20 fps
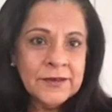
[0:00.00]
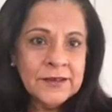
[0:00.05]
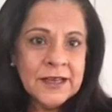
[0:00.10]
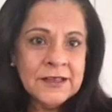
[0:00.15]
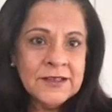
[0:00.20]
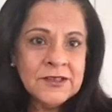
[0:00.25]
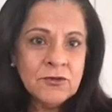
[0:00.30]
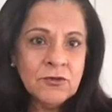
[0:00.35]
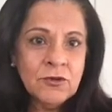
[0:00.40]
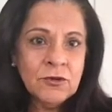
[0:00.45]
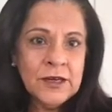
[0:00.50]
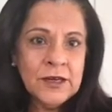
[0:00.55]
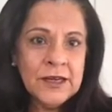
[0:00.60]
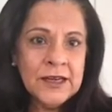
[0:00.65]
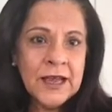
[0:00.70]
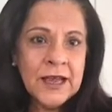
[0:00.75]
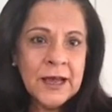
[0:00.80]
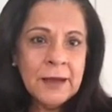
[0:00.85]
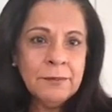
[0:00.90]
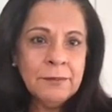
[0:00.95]
that's
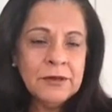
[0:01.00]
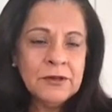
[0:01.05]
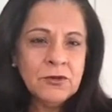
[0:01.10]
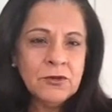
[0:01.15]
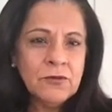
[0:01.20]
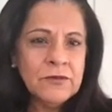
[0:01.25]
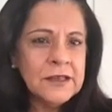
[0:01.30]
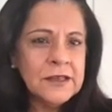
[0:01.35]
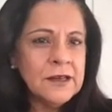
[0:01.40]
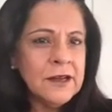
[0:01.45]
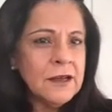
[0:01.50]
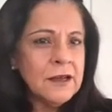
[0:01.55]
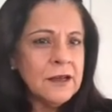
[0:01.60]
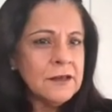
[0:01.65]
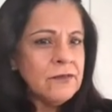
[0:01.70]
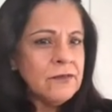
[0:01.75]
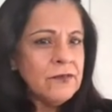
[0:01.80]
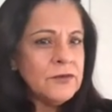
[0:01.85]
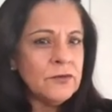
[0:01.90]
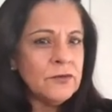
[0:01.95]
only happened over the
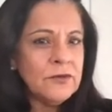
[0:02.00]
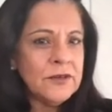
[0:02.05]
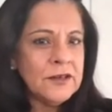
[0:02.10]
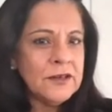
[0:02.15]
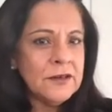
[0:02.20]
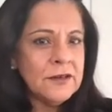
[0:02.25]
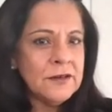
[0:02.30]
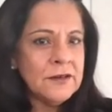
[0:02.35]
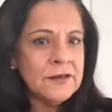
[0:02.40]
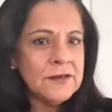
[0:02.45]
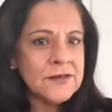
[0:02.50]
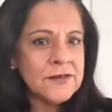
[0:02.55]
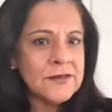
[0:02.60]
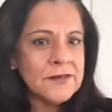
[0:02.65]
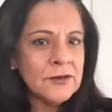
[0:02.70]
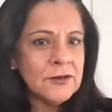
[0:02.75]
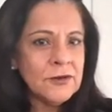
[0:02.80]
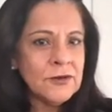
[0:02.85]
last few years.